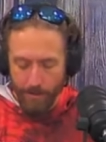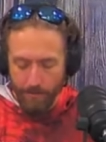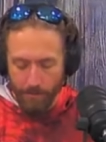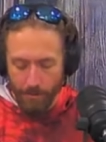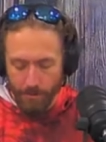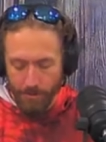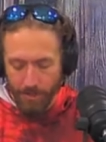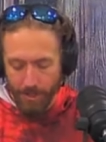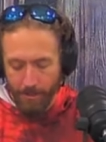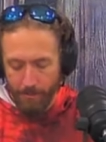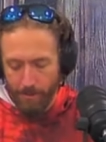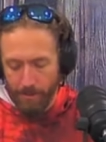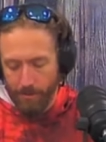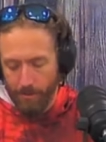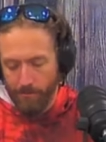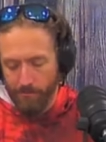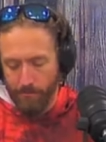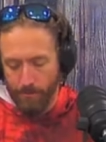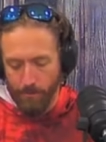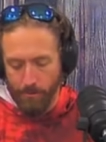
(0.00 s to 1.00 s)
First thing you want to
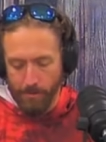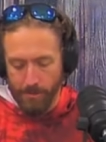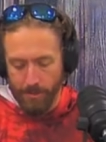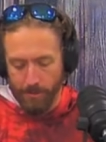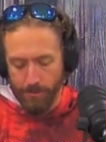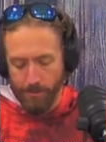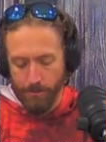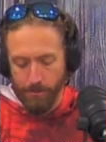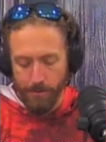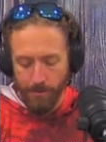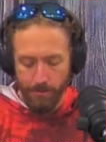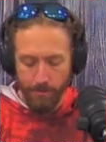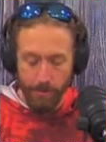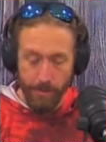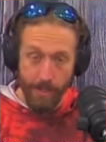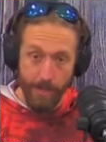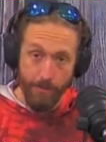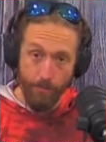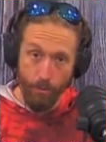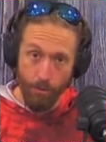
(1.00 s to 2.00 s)
look for is a two to three
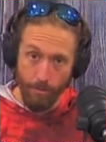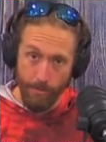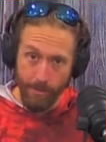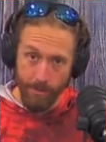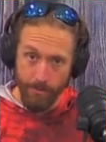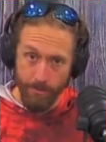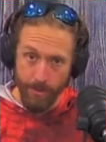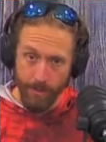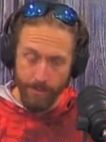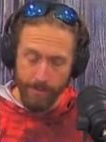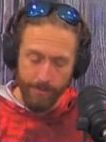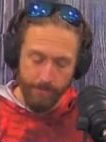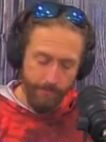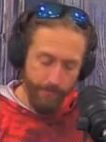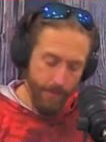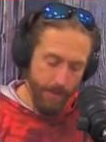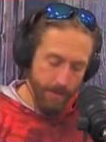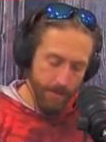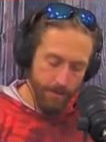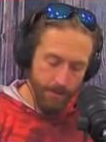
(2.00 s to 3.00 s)
day warming trend.
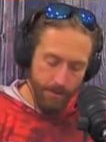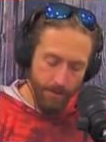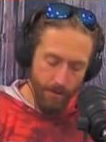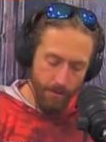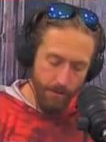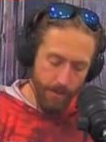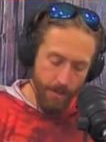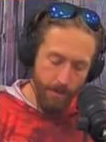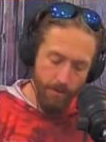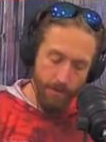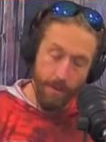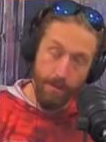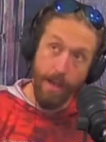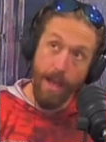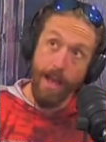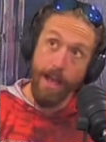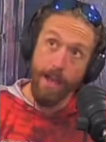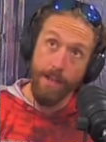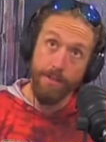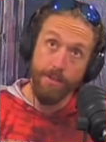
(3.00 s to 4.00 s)
So you know the
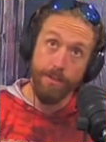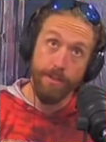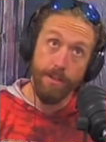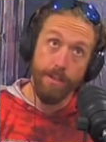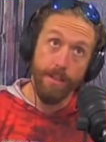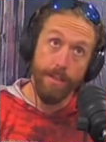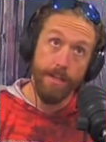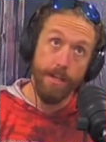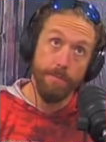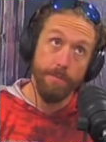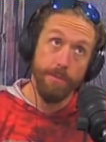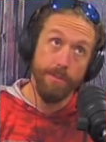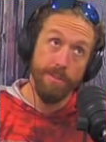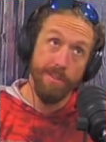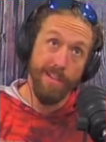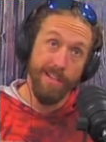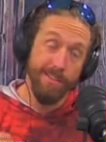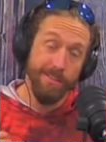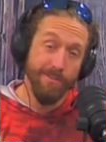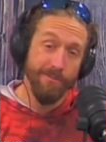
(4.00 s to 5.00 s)
highs are going to get up into
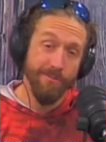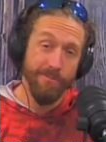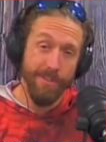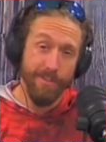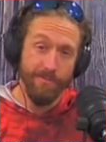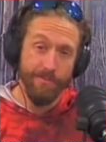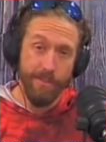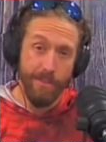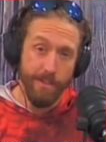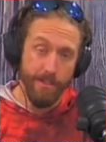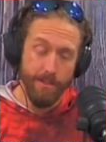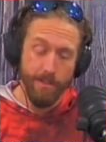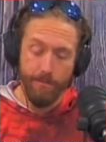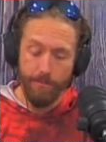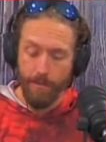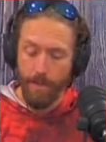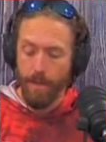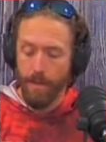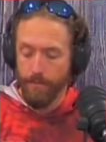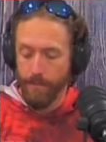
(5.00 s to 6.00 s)
like the 50s.
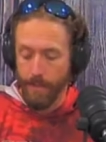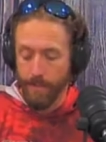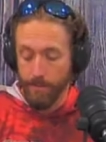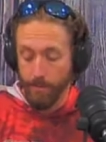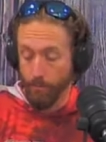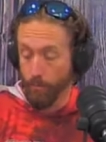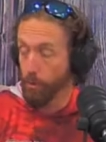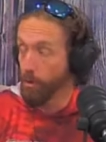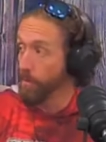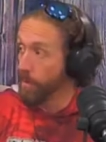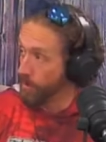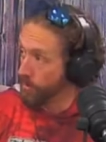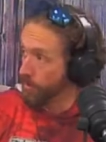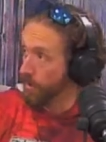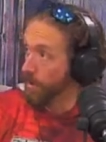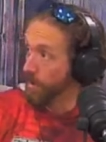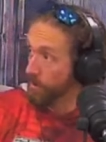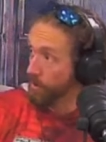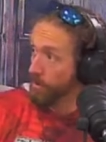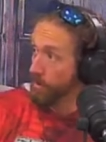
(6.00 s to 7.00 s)
That's a warming
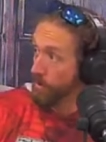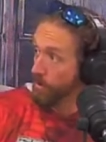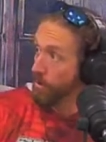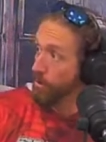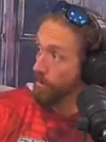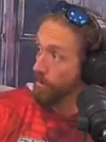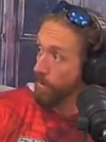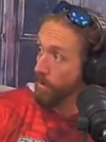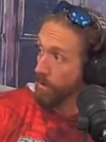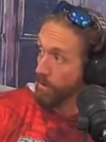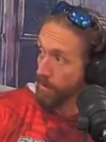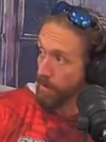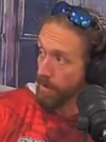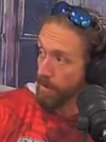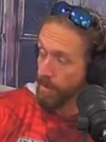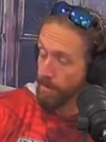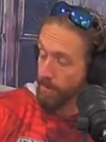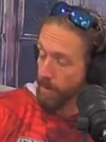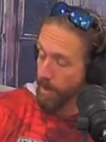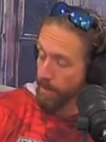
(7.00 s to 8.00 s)
trend during the cold part of the
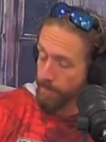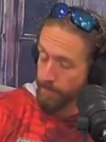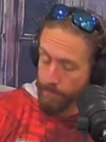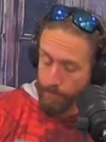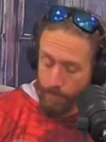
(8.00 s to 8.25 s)
year, right?